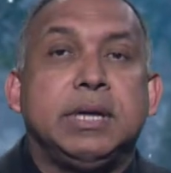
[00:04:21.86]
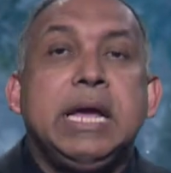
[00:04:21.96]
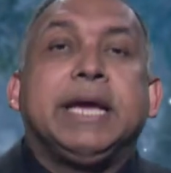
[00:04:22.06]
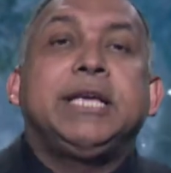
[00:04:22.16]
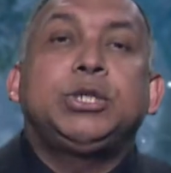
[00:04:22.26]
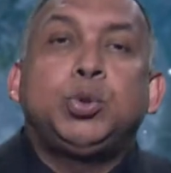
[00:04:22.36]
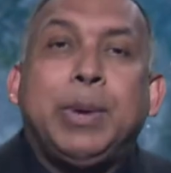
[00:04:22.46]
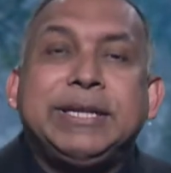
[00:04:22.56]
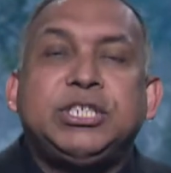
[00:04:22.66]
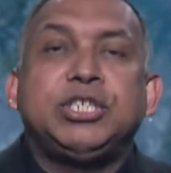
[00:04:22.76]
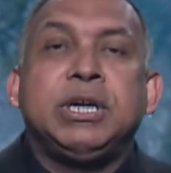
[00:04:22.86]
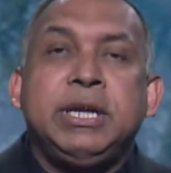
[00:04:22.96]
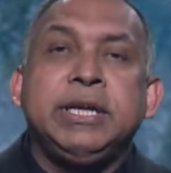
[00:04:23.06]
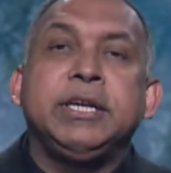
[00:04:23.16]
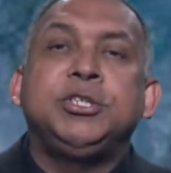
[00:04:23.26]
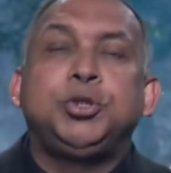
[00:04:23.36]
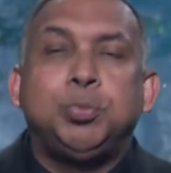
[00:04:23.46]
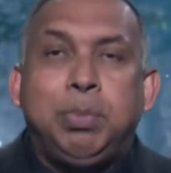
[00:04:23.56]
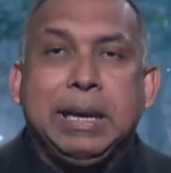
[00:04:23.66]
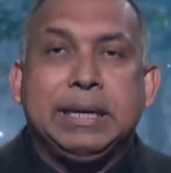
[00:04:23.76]
his sweat turning into
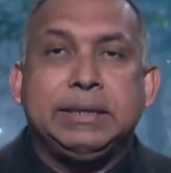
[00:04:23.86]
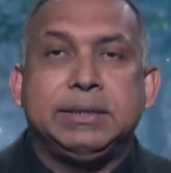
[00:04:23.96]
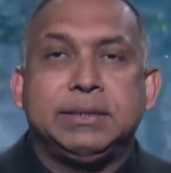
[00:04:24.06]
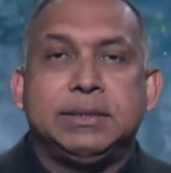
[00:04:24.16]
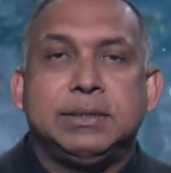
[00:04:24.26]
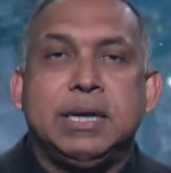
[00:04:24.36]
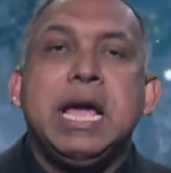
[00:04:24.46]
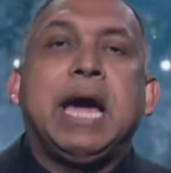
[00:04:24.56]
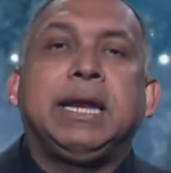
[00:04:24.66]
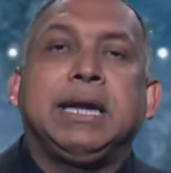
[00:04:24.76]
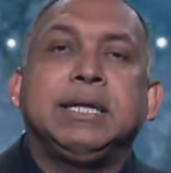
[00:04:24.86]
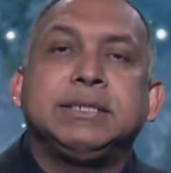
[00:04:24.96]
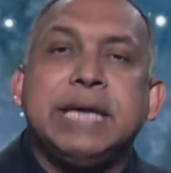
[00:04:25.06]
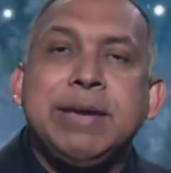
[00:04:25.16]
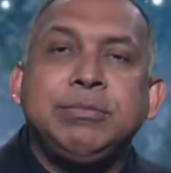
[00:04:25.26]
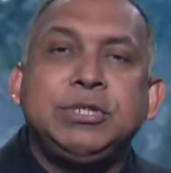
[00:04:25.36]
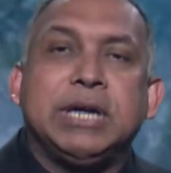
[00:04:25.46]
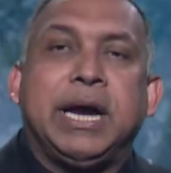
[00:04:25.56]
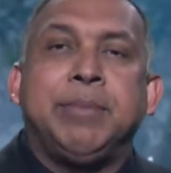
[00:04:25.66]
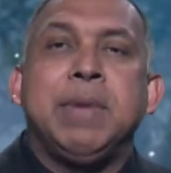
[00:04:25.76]
blood, and at the same
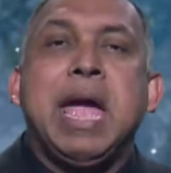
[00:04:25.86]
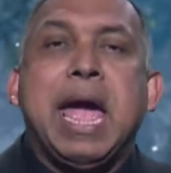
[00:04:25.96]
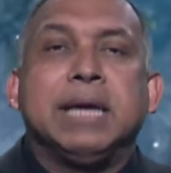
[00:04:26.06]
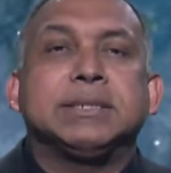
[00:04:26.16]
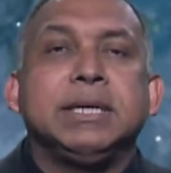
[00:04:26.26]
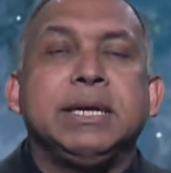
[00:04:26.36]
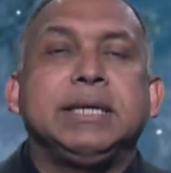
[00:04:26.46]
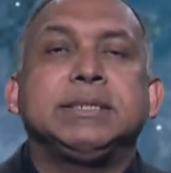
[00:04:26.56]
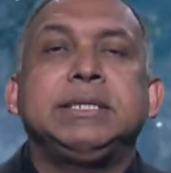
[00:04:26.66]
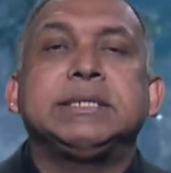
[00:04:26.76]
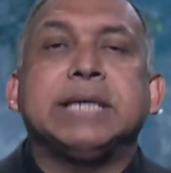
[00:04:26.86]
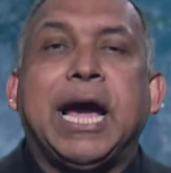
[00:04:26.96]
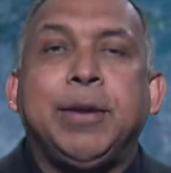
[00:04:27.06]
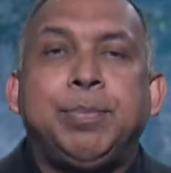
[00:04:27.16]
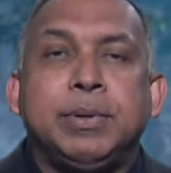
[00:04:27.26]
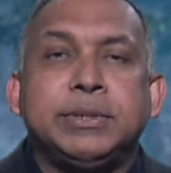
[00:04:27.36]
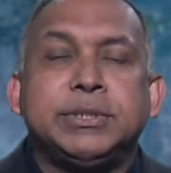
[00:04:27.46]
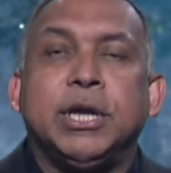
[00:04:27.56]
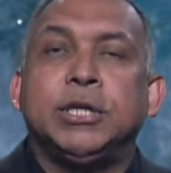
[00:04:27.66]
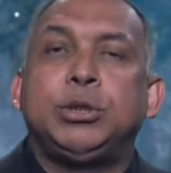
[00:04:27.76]
time asking his disciples
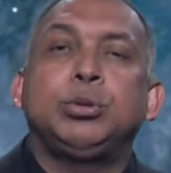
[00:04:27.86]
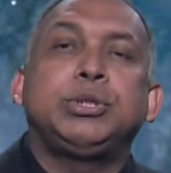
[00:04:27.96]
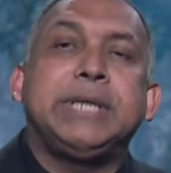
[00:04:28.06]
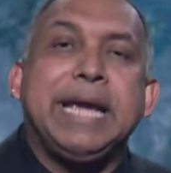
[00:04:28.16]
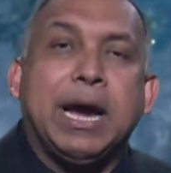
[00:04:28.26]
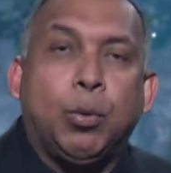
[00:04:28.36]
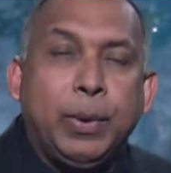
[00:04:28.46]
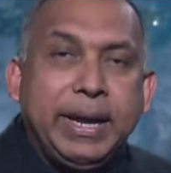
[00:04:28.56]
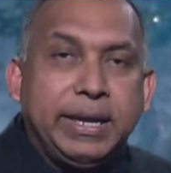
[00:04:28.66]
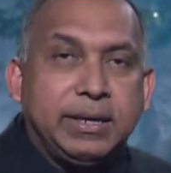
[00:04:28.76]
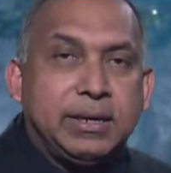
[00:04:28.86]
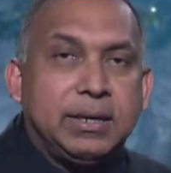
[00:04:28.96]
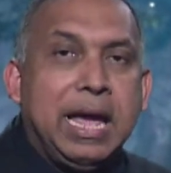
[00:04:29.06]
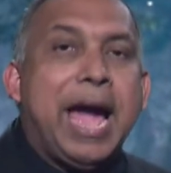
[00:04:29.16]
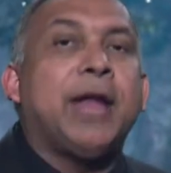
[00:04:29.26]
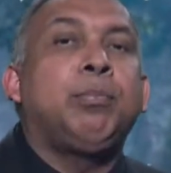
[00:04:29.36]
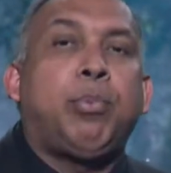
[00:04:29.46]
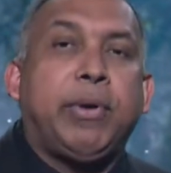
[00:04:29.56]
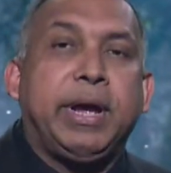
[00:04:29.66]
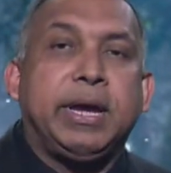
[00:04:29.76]
to stay awake and
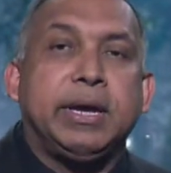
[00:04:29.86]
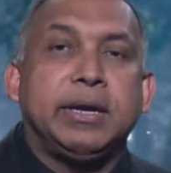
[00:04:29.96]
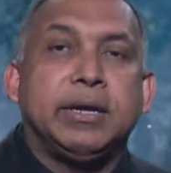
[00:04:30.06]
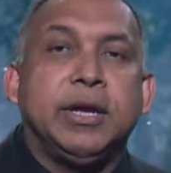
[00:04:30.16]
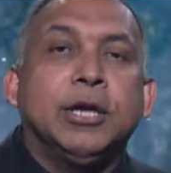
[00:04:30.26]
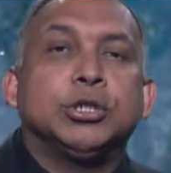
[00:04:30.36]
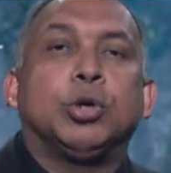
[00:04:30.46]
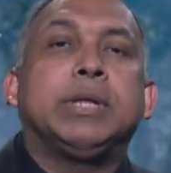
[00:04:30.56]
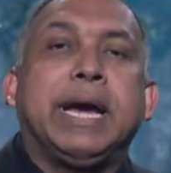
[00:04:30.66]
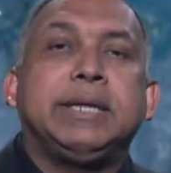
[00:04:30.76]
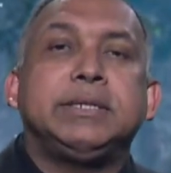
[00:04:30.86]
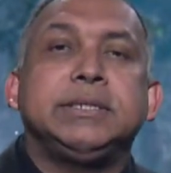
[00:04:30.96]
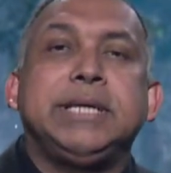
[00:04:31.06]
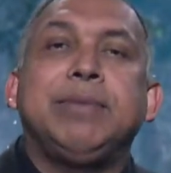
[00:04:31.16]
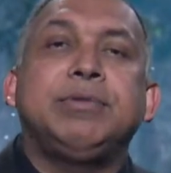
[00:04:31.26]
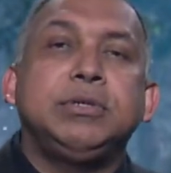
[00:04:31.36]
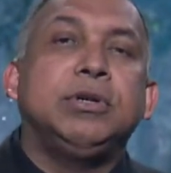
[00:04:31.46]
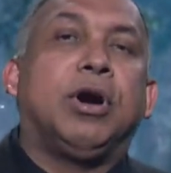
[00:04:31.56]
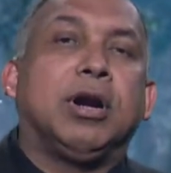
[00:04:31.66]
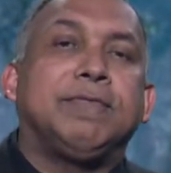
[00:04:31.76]
pray so that they would
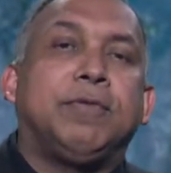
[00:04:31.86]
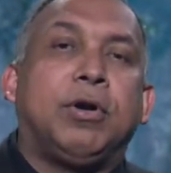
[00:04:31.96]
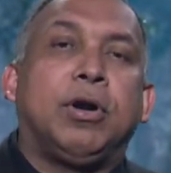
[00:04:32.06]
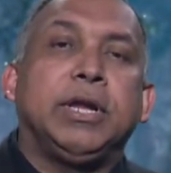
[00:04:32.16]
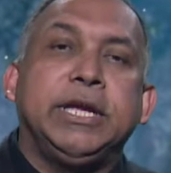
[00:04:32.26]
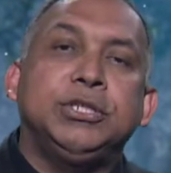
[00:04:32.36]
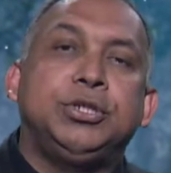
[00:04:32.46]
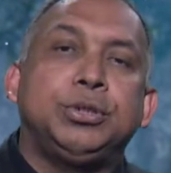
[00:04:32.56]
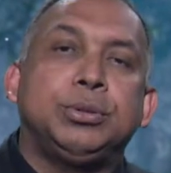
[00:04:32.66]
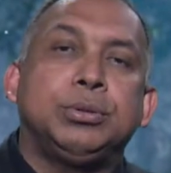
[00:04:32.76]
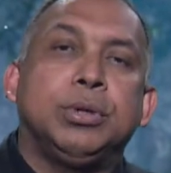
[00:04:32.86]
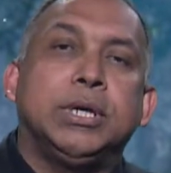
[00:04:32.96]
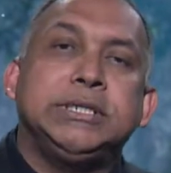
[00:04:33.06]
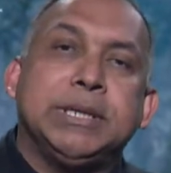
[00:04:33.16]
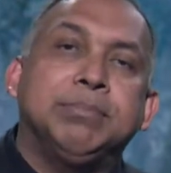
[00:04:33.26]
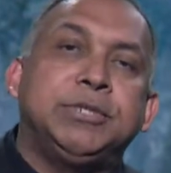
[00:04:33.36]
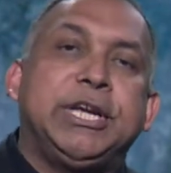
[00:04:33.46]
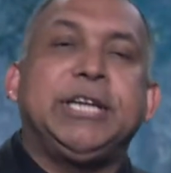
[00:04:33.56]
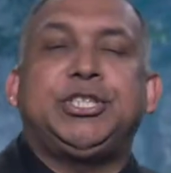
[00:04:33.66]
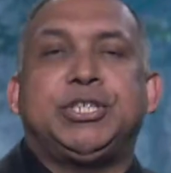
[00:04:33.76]
not fall into
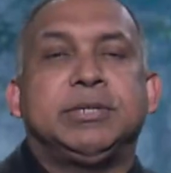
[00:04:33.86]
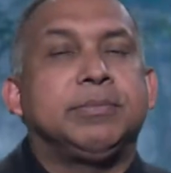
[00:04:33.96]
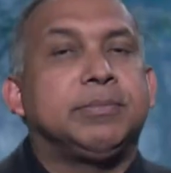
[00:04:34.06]
temptation.